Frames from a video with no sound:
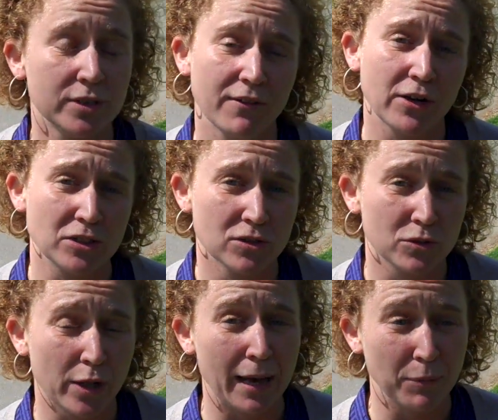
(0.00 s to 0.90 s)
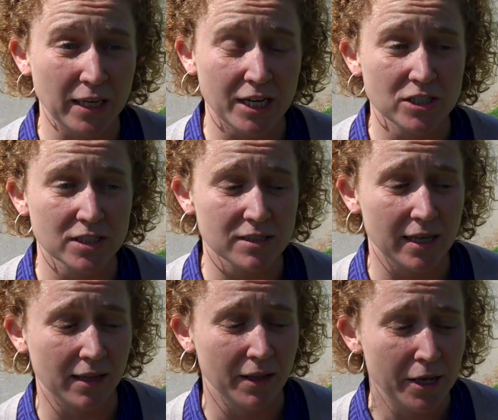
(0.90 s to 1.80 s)
Safe Routes to School applications,
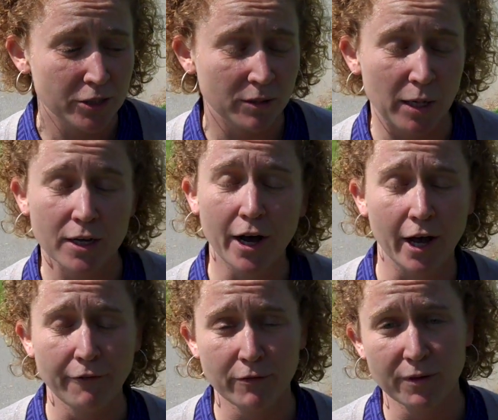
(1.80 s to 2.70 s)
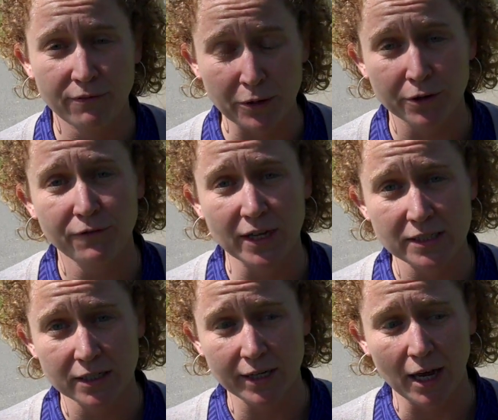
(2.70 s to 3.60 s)
that's going to be a call for the federal
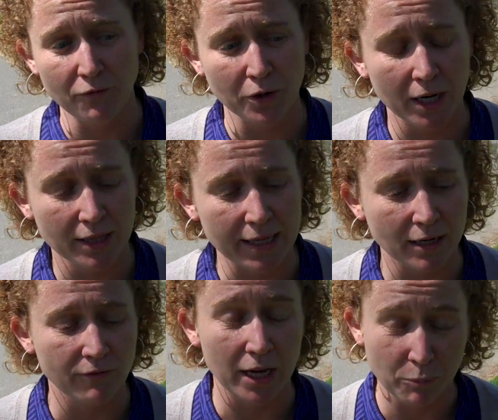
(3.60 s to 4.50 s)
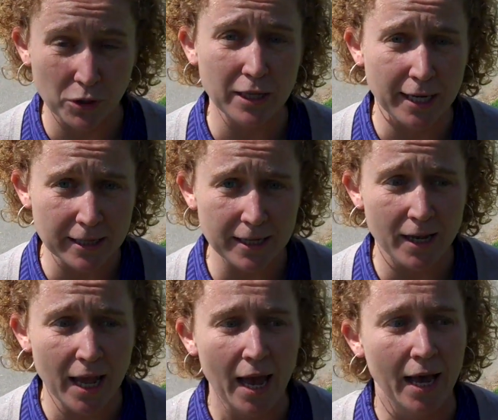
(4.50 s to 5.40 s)
funds here in California at the end of April likely,
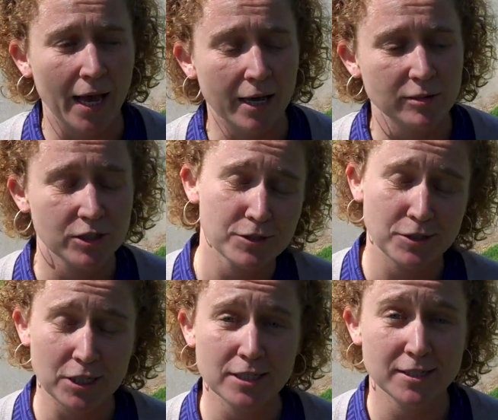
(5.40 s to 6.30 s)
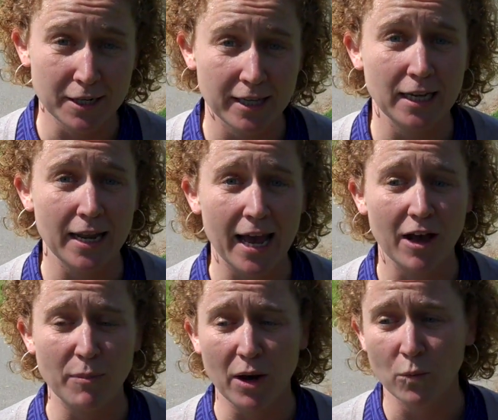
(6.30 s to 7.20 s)
and so it's good to start thinking
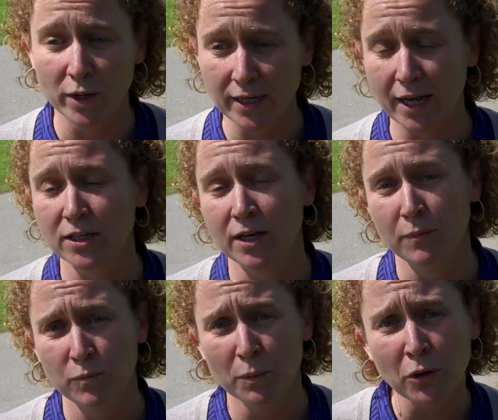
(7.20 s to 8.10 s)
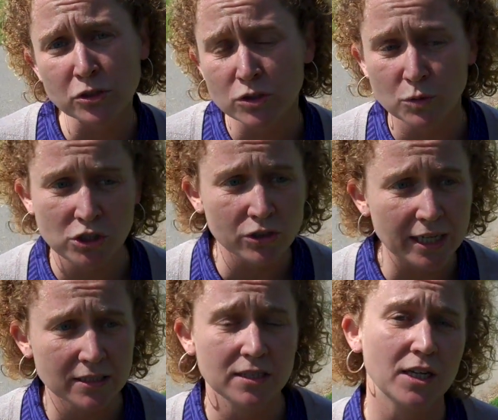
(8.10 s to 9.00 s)
now about what kind of proposals would you
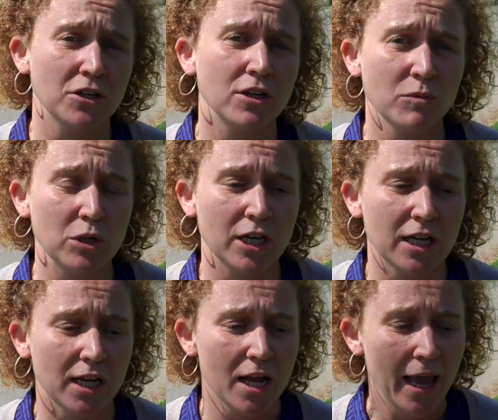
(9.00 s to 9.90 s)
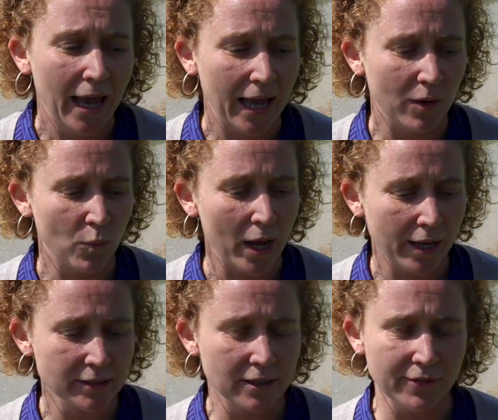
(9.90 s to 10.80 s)
like to see in your community. And
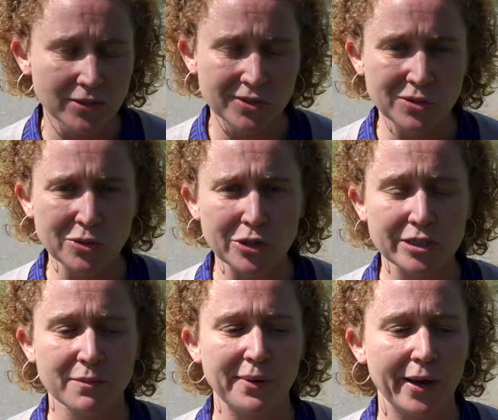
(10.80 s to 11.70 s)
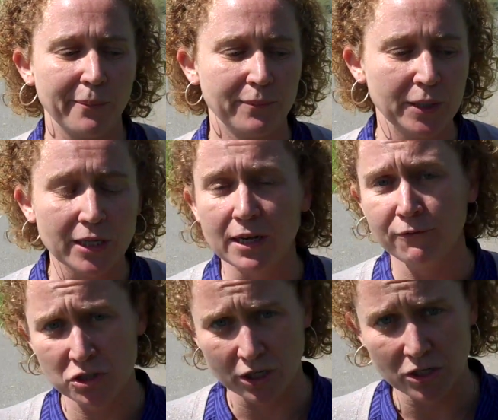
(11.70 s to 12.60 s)
while Safe Routes to School is about building
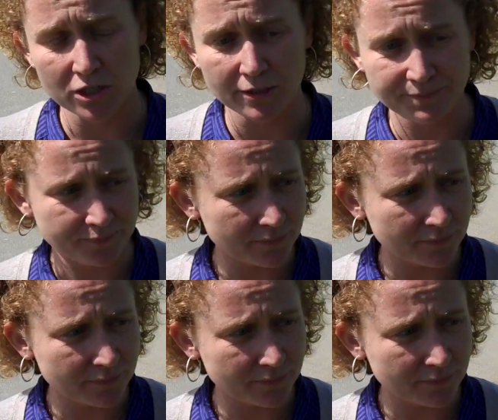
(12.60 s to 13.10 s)
infrastructure,